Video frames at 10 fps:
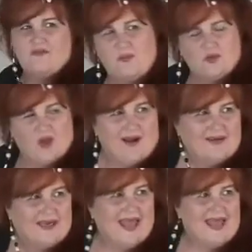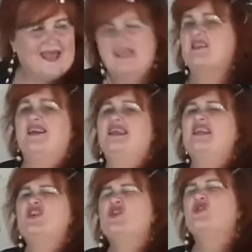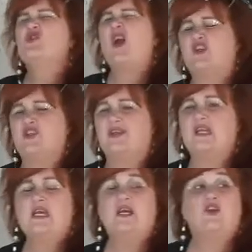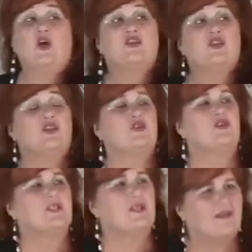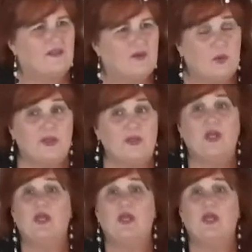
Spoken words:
from God. It's an instruction, not just to study the word,